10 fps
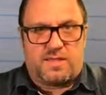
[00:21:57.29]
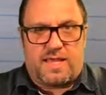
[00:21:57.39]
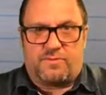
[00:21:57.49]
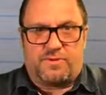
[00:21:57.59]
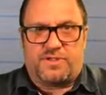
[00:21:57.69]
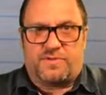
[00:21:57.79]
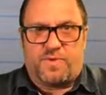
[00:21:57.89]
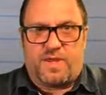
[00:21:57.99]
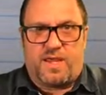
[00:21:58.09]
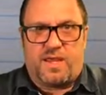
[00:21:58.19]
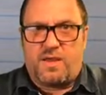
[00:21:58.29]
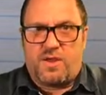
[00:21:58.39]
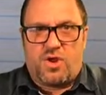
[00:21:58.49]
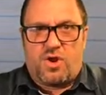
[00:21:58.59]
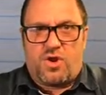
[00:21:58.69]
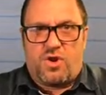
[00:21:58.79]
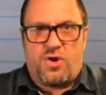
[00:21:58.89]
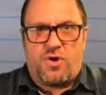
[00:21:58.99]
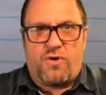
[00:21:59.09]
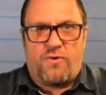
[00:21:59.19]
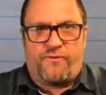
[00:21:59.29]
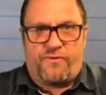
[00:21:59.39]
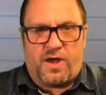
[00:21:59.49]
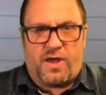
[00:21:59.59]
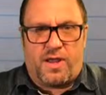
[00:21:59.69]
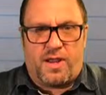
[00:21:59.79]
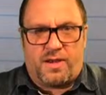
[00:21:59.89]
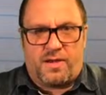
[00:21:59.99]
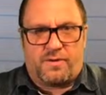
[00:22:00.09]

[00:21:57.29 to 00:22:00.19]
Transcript: That would just be no fun.